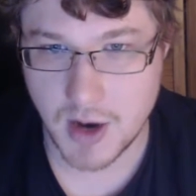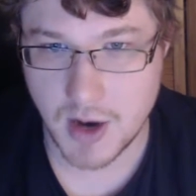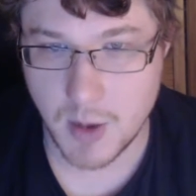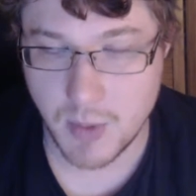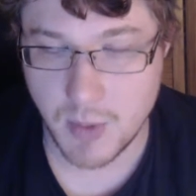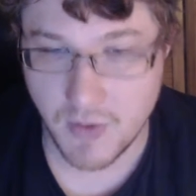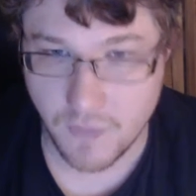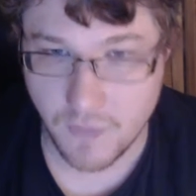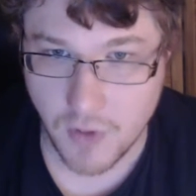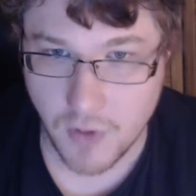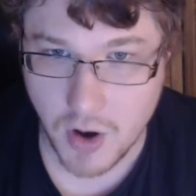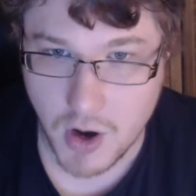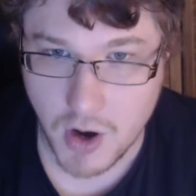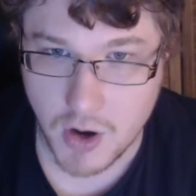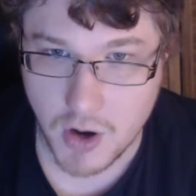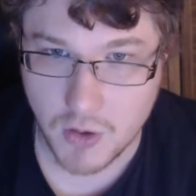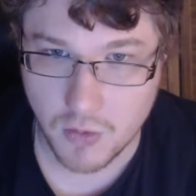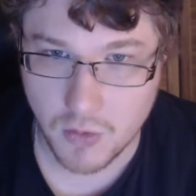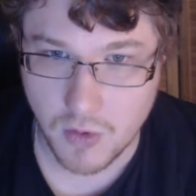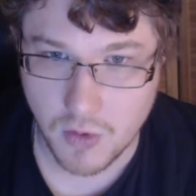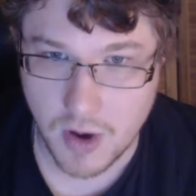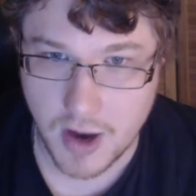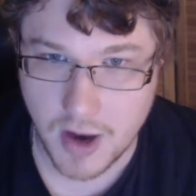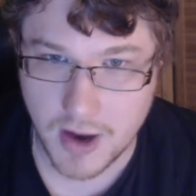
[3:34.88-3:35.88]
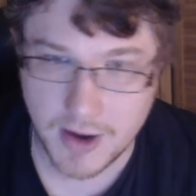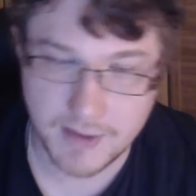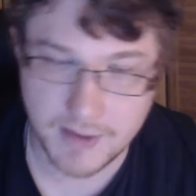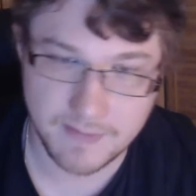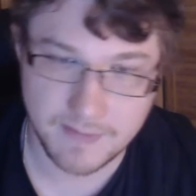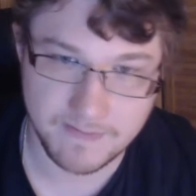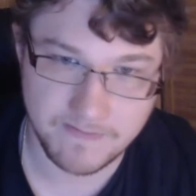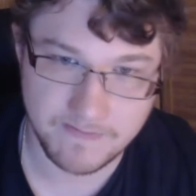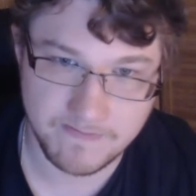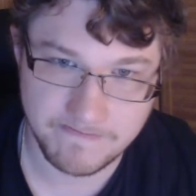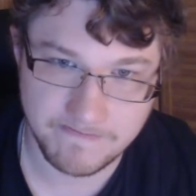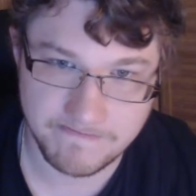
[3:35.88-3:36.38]
I prefer
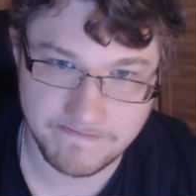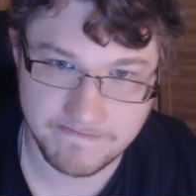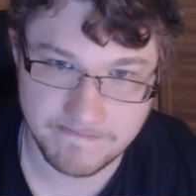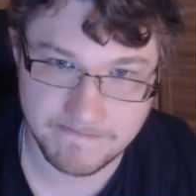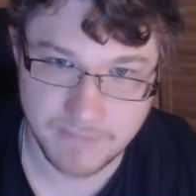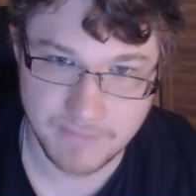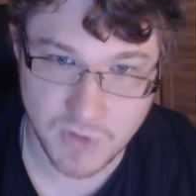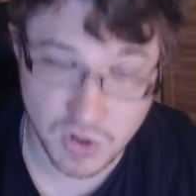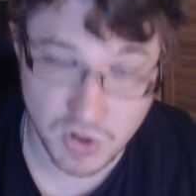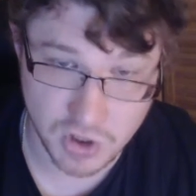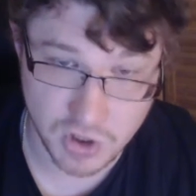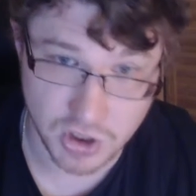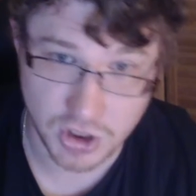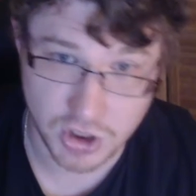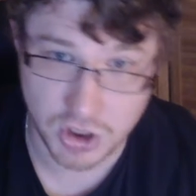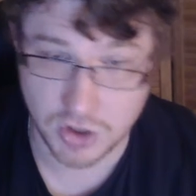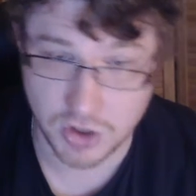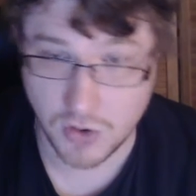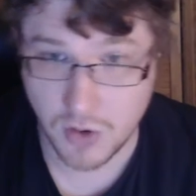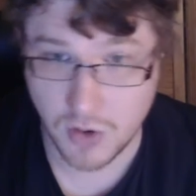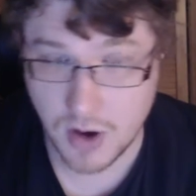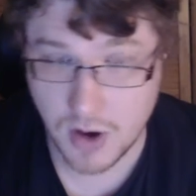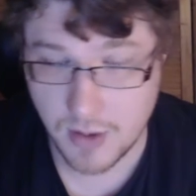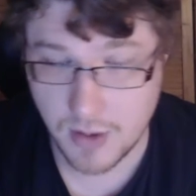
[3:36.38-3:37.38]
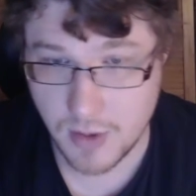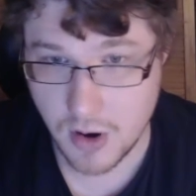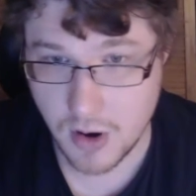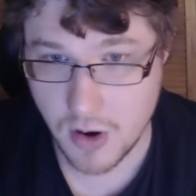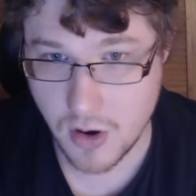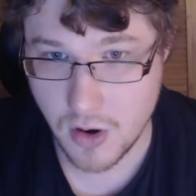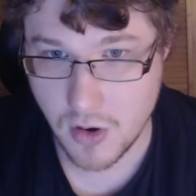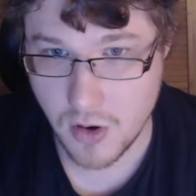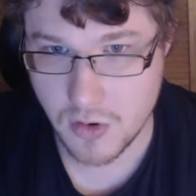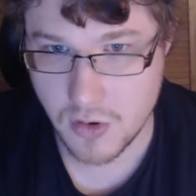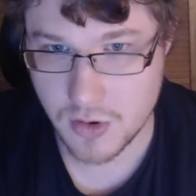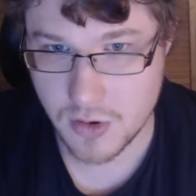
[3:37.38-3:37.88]
when there's a story
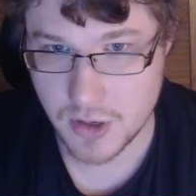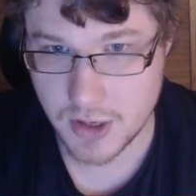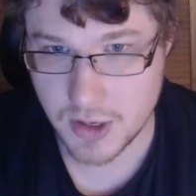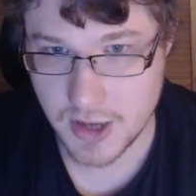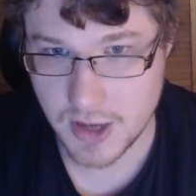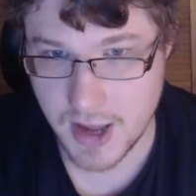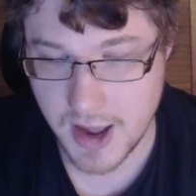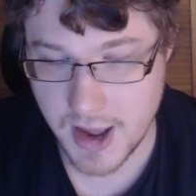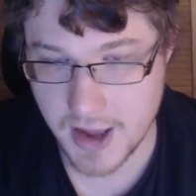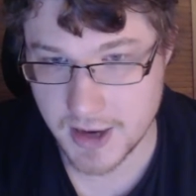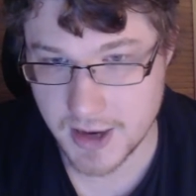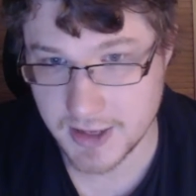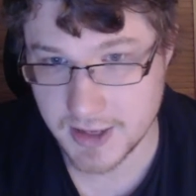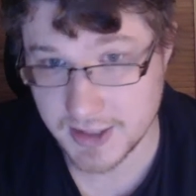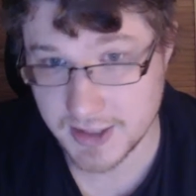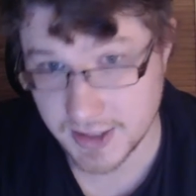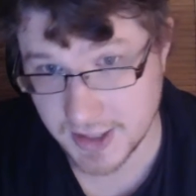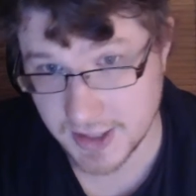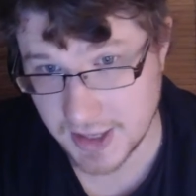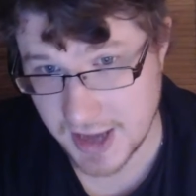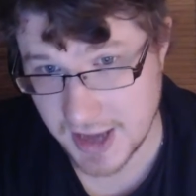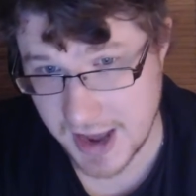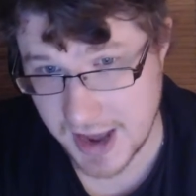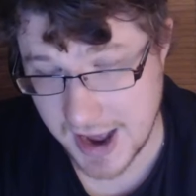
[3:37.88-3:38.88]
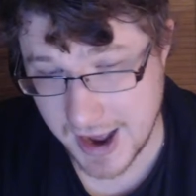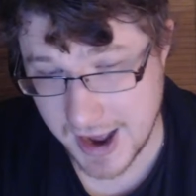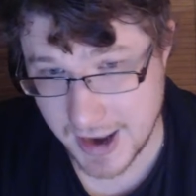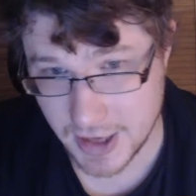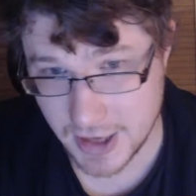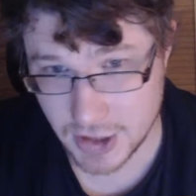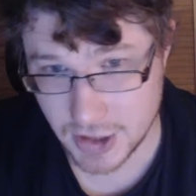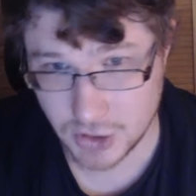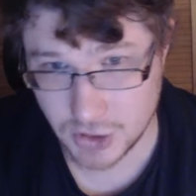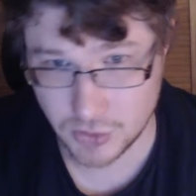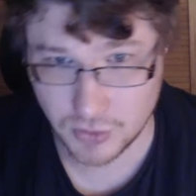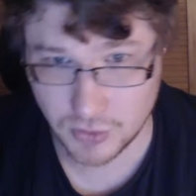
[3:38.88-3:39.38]
mode and it's
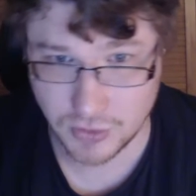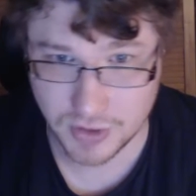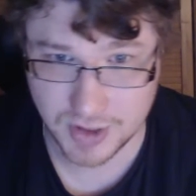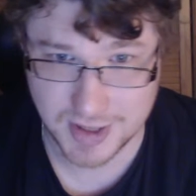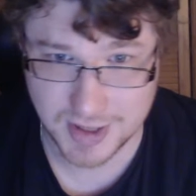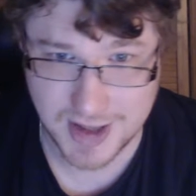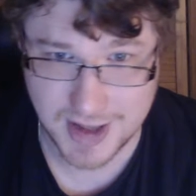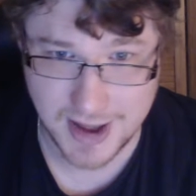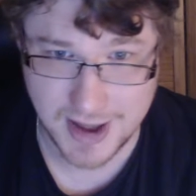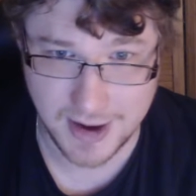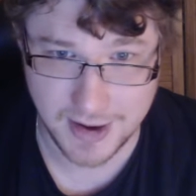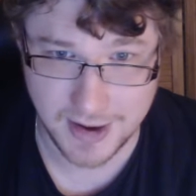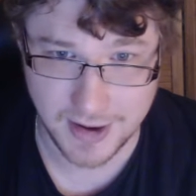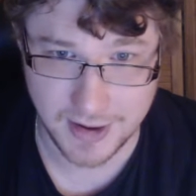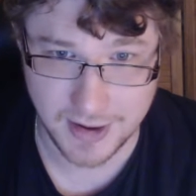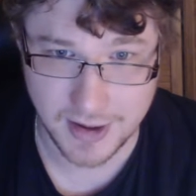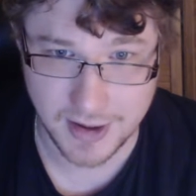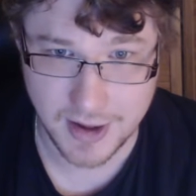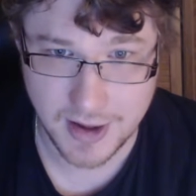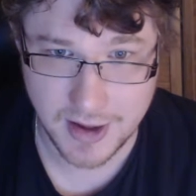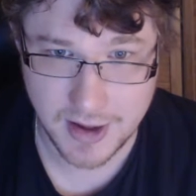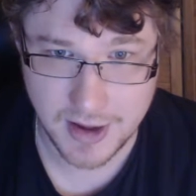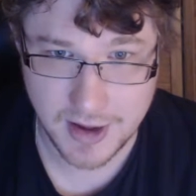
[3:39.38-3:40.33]
casual setting.